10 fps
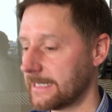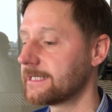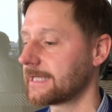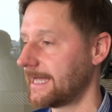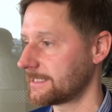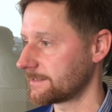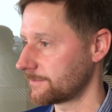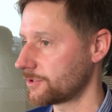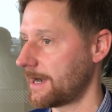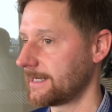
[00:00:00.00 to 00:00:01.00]
indicators of
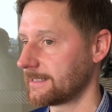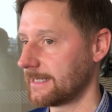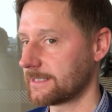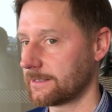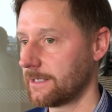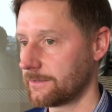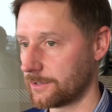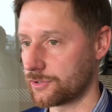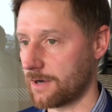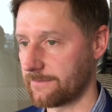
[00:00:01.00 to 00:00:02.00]
the training data
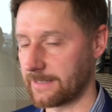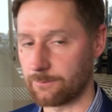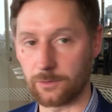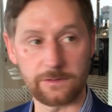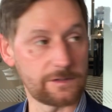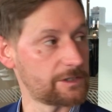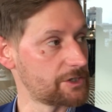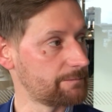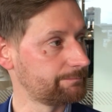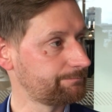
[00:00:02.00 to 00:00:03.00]
that are driving that model's
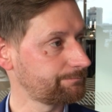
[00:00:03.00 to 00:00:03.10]
decision.